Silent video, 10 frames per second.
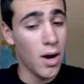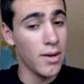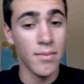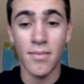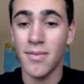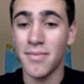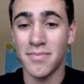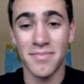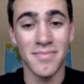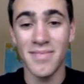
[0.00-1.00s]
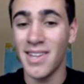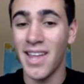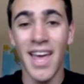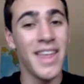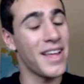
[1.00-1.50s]
Alright.
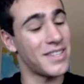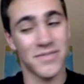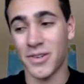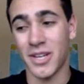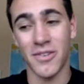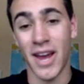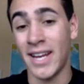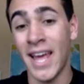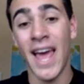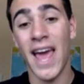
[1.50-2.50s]
That's freaking great.